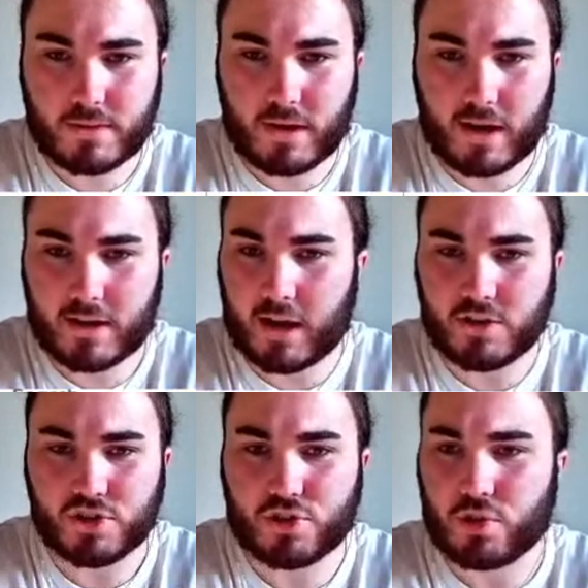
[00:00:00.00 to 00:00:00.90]
I
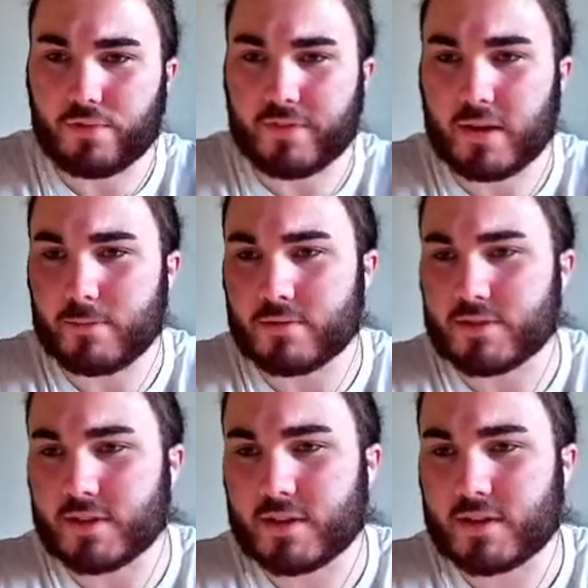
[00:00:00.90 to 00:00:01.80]
just love their
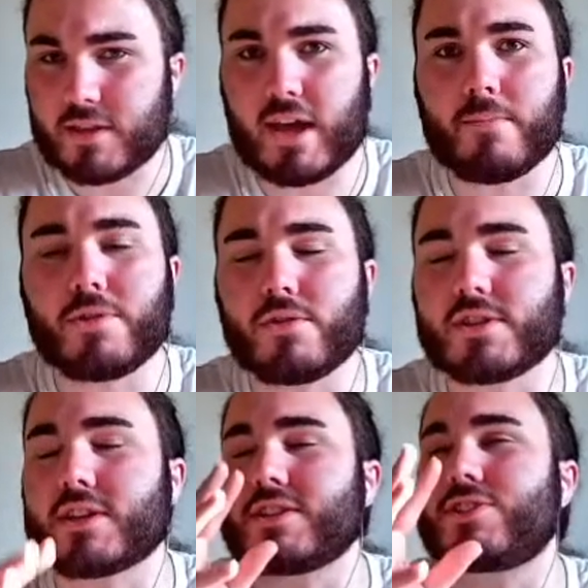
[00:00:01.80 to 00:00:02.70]
music. Their
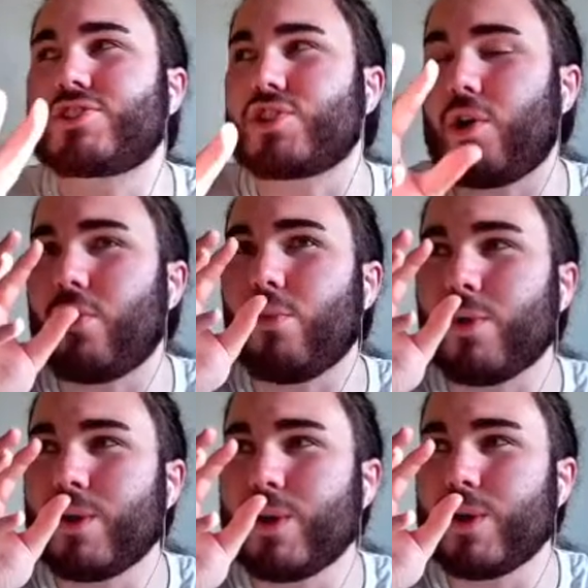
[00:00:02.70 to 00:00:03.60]
music is so
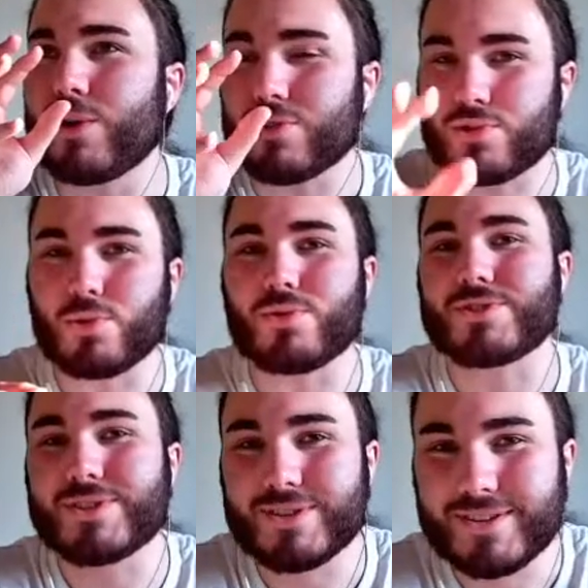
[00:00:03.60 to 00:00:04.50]
good.
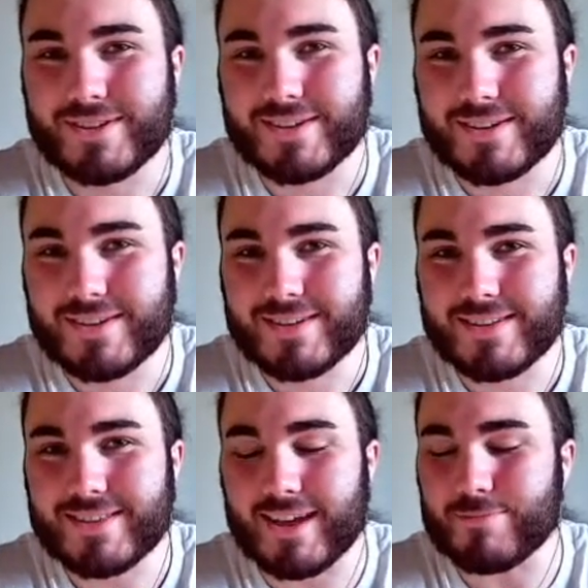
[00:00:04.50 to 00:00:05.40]

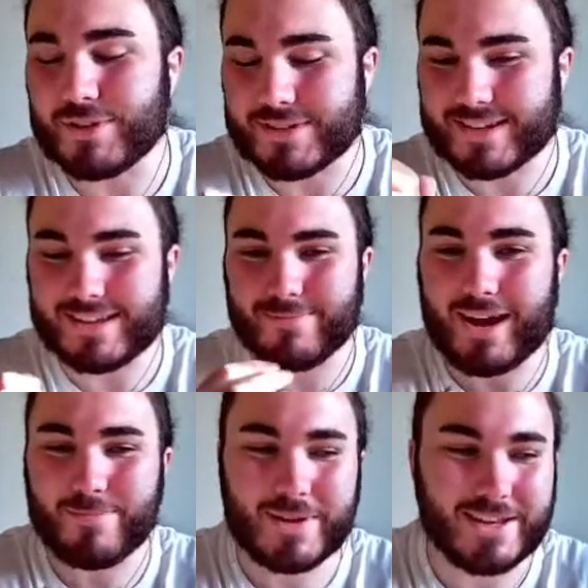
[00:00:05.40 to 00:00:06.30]
Their music, in my
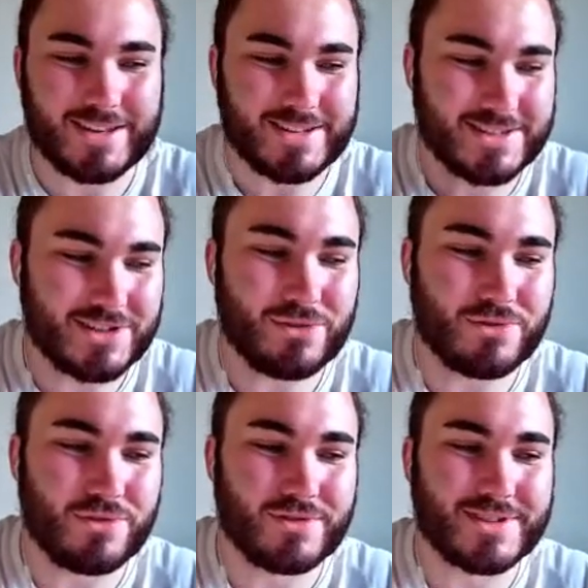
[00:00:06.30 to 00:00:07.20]
opinion, is so
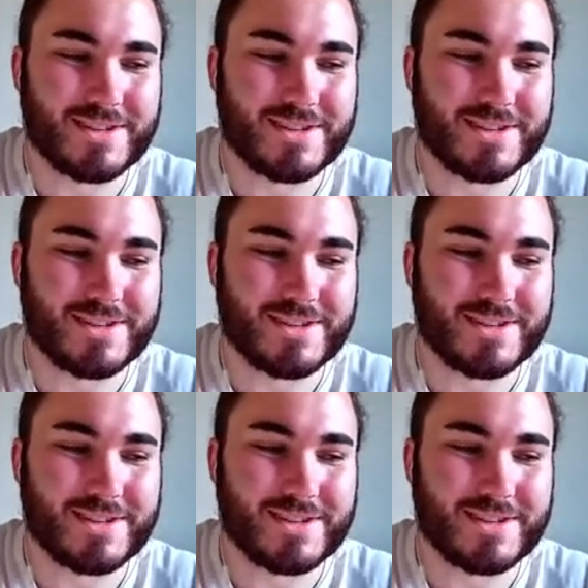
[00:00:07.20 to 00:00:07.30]
good.